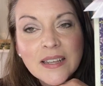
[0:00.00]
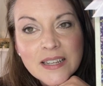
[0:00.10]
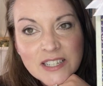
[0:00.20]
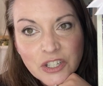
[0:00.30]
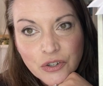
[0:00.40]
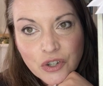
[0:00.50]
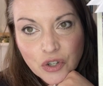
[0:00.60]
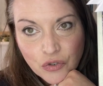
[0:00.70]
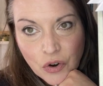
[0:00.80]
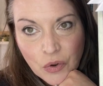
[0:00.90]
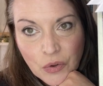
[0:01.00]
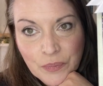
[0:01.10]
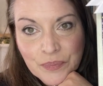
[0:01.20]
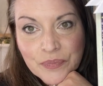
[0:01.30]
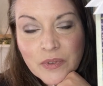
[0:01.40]
Easter stroll,
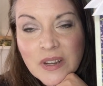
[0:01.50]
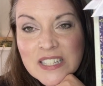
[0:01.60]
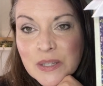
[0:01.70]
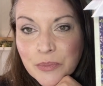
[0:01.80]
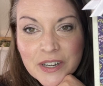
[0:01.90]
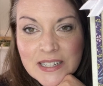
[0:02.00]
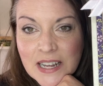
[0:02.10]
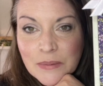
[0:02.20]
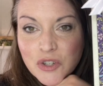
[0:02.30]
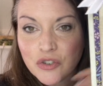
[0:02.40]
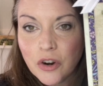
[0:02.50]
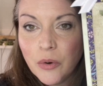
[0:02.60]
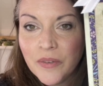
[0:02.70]
a springtime stroll.